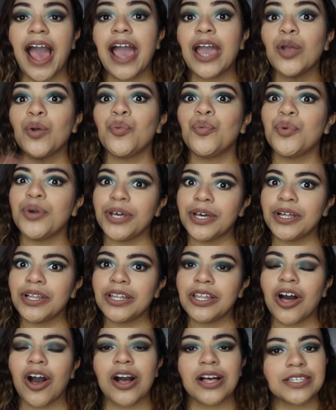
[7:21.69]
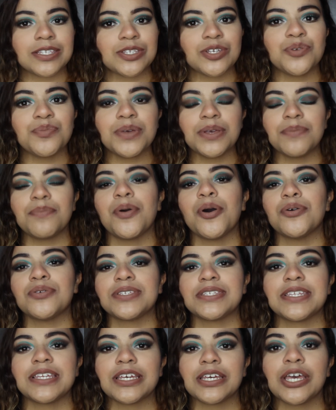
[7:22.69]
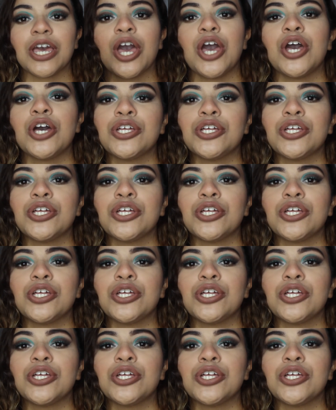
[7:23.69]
I will also be posting